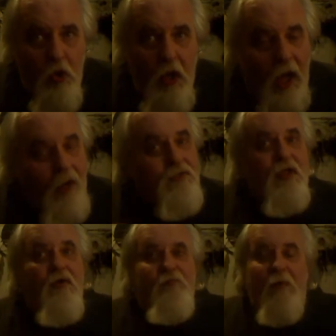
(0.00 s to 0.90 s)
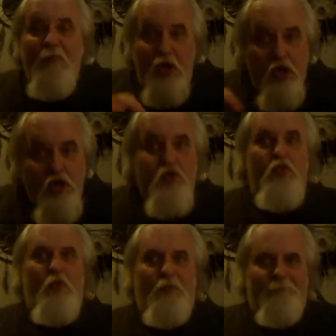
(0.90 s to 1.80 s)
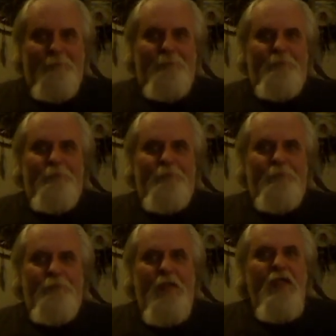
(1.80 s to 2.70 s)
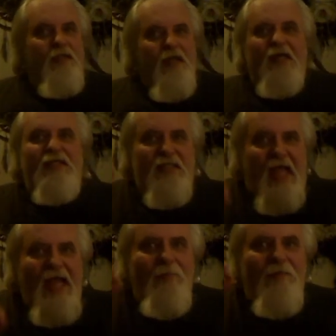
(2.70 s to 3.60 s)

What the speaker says: Also from the WHO. Done the same